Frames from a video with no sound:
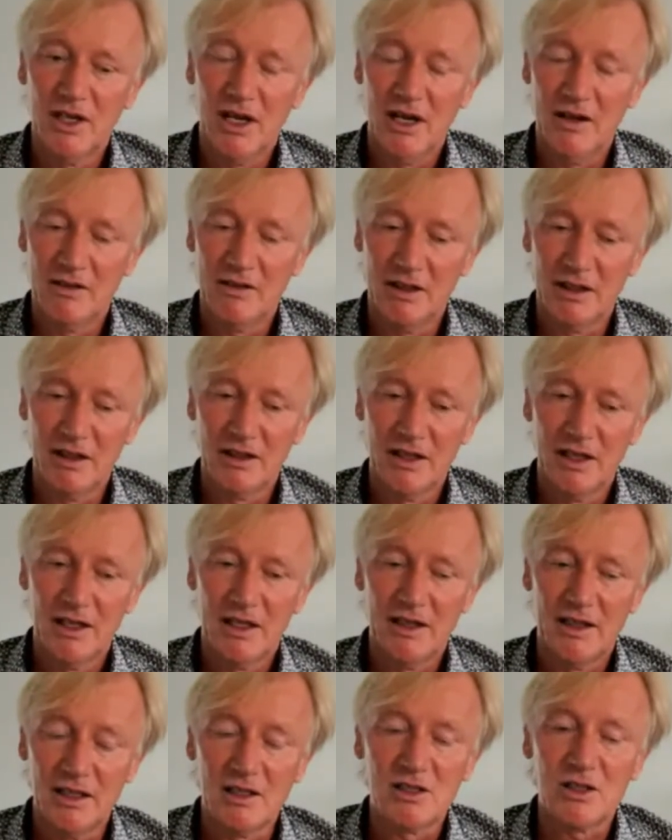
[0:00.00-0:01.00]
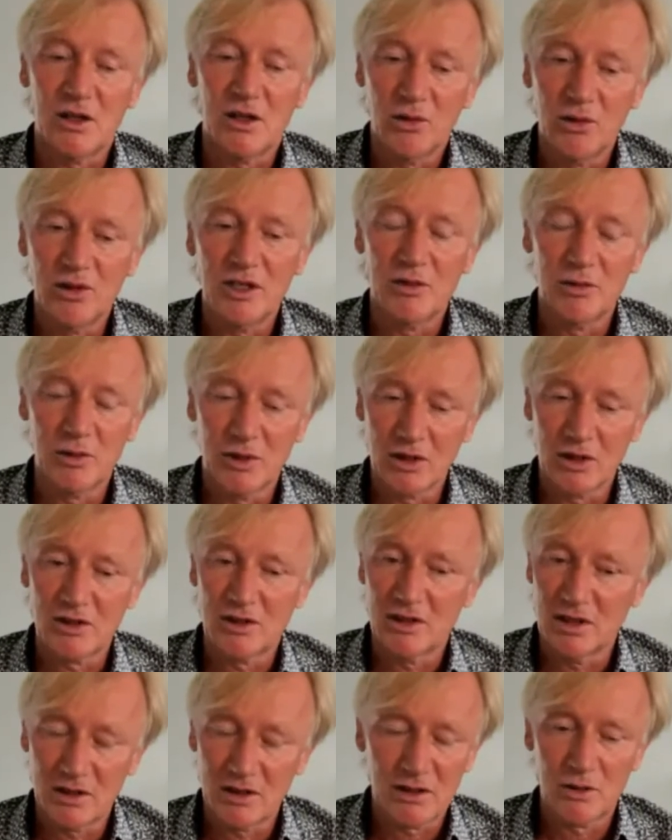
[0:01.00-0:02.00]
I think this only works,
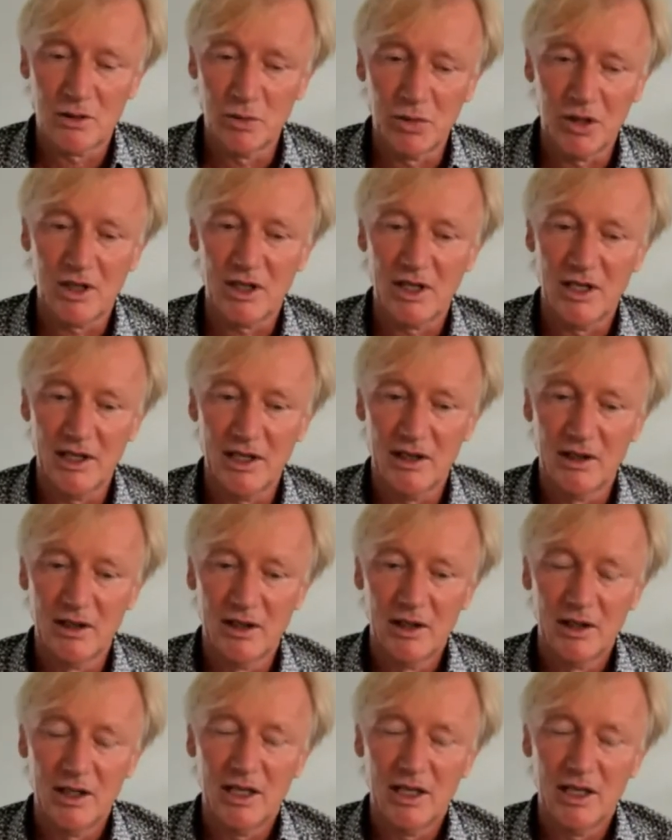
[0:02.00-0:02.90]
that's super clear,